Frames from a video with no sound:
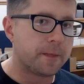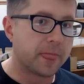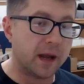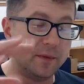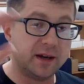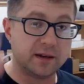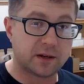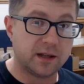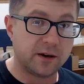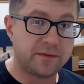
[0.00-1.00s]
I'm going to
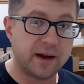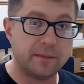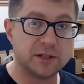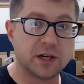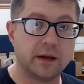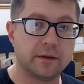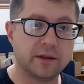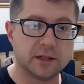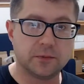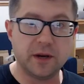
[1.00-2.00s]
clarify a bunch of other
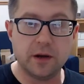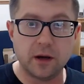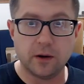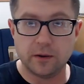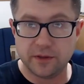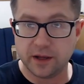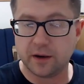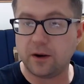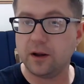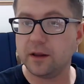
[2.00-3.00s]
things. We know that
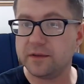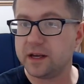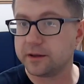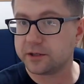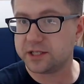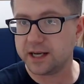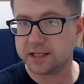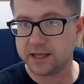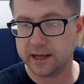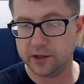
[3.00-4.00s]
all of the other
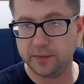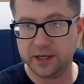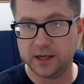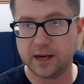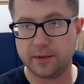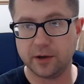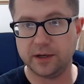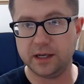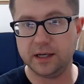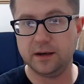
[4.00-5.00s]
sets, LOB,
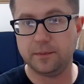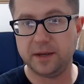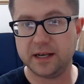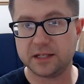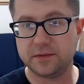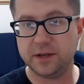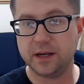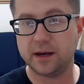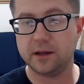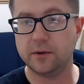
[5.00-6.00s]
MRD, PSV,
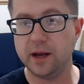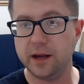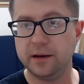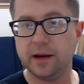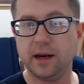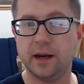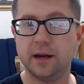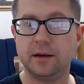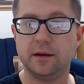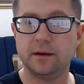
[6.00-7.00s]
LON,
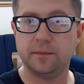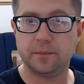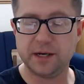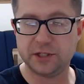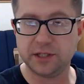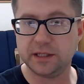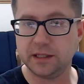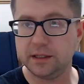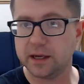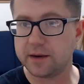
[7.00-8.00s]
and
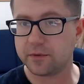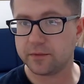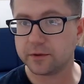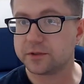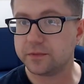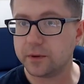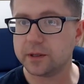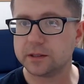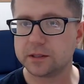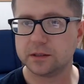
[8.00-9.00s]
PGD have reverse
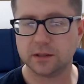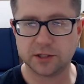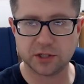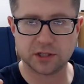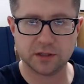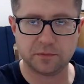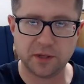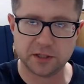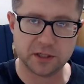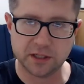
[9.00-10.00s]
foils. Let's just leave
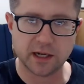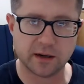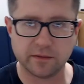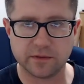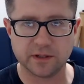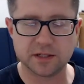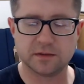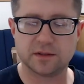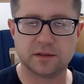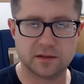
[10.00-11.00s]
PGD out for
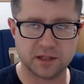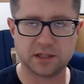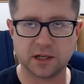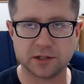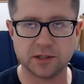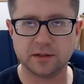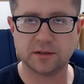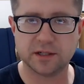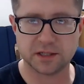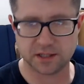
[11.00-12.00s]
this discussion because